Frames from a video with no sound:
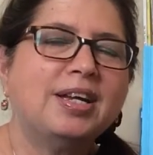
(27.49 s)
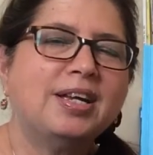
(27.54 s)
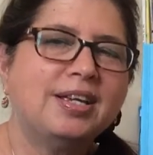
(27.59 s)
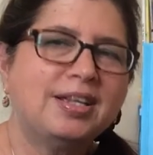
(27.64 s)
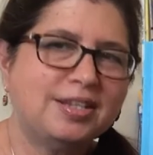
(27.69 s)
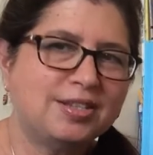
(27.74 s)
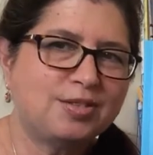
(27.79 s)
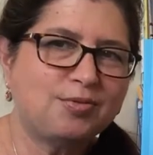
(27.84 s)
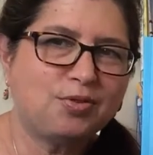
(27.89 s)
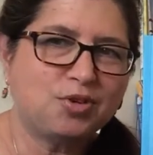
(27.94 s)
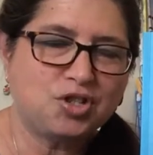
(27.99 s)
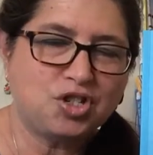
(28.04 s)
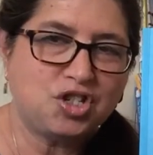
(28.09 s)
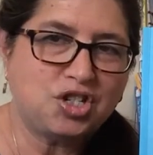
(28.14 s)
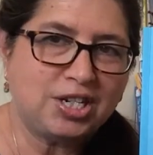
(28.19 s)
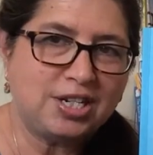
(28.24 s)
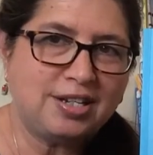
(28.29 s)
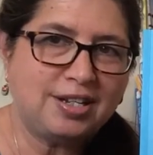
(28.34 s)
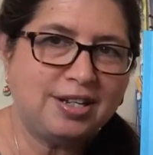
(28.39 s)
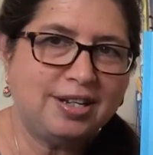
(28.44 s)
is
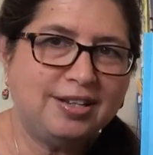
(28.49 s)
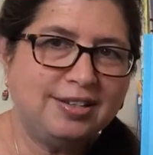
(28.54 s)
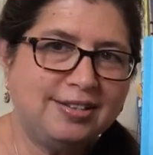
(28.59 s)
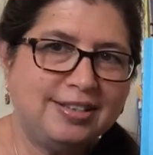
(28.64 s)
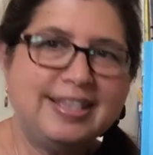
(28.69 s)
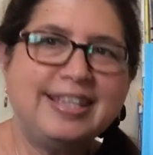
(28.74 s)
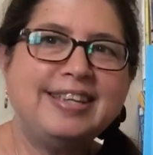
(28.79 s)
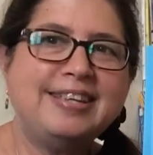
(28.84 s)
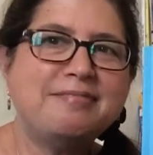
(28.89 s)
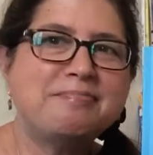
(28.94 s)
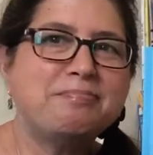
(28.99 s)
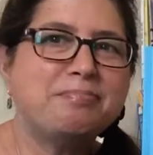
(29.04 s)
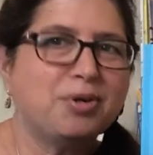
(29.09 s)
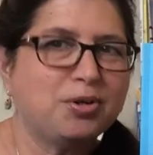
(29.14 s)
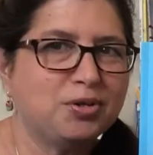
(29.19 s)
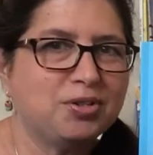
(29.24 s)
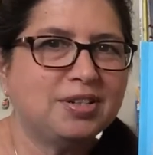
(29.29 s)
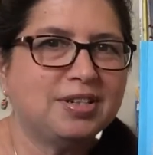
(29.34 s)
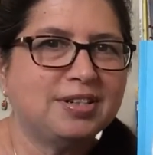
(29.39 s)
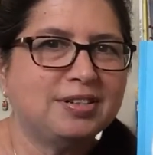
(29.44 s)
Virginia Lee
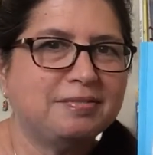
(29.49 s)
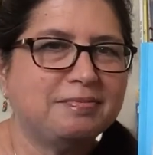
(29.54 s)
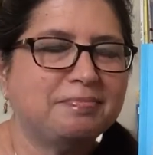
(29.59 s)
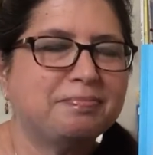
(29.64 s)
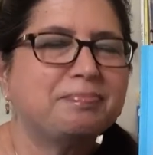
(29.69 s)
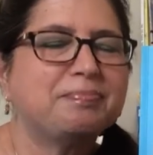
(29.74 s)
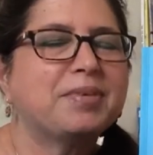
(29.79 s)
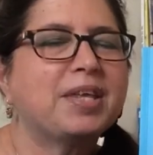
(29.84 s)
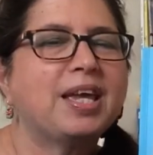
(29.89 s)
Burton.